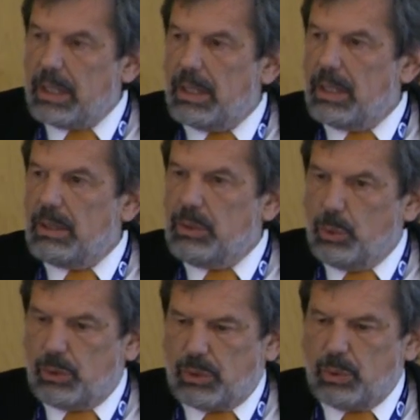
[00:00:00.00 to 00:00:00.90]
be
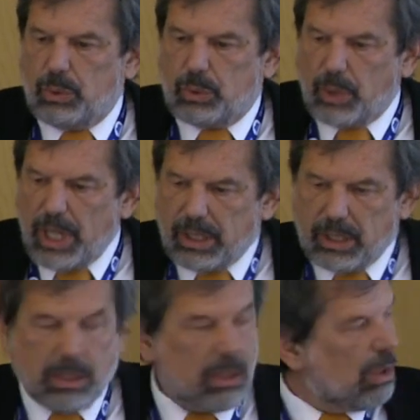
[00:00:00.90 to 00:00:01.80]
used to
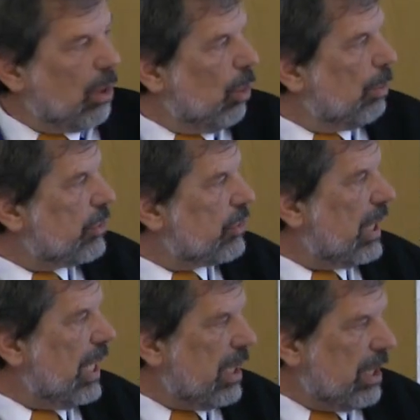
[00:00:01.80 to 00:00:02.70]
track almost
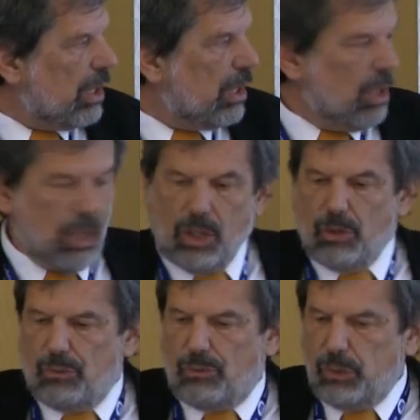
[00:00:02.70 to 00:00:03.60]
any
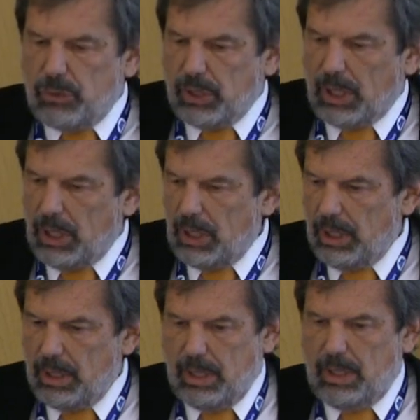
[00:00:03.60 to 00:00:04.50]
physical
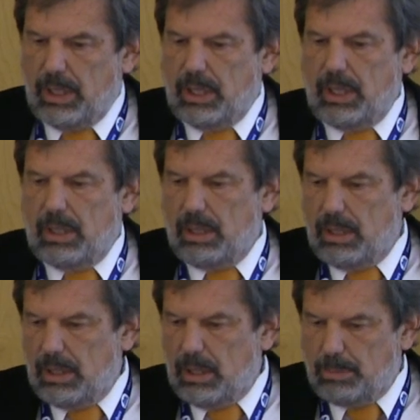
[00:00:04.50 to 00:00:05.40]

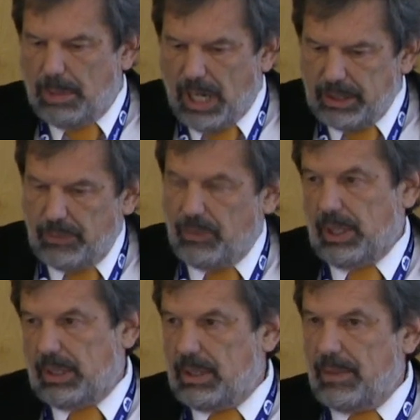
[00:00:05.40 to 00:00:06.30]

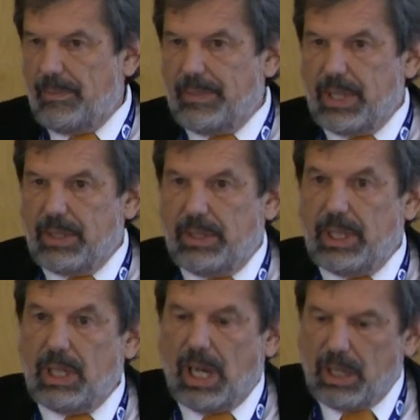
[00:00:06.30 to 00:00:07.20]
artifact.
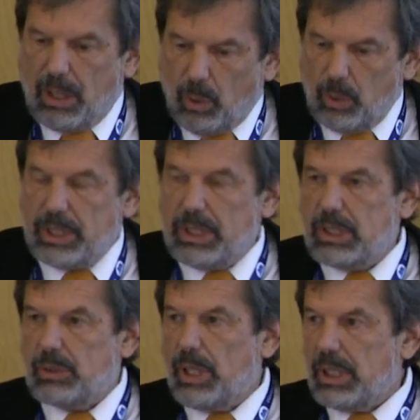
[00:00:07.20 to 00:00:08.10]
They are already
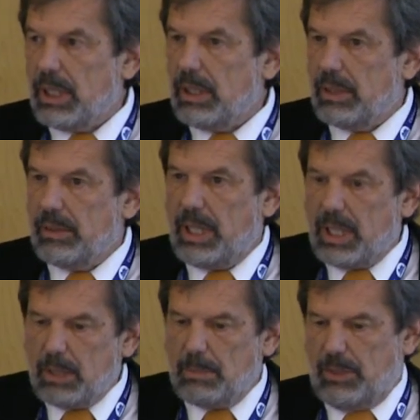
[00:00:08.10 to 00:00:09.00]
tracking the
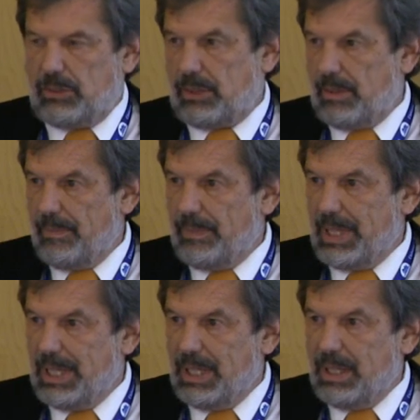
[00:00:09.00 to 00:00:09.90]
animals.
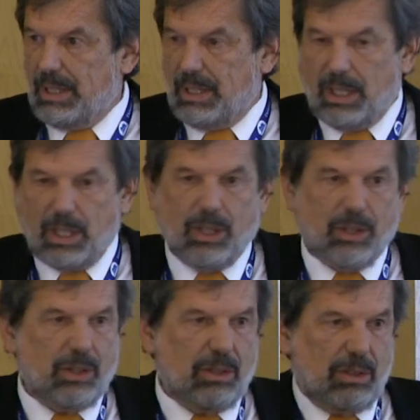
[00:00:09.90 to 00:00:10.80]

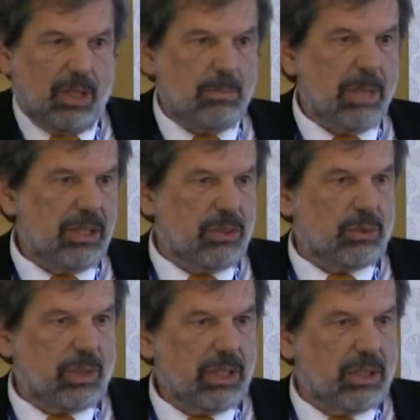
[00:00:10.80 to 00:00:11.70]
They might
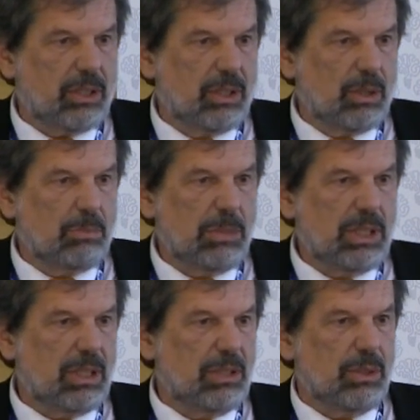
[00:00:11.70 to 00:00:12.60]
track
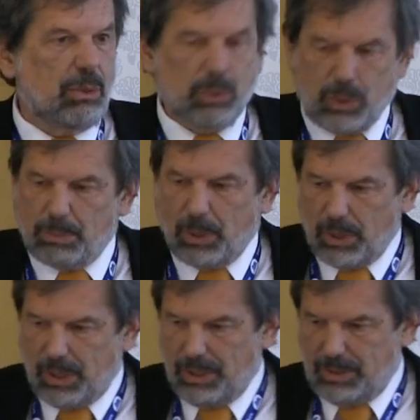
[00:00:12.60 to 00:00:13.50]
me and you tomorrow.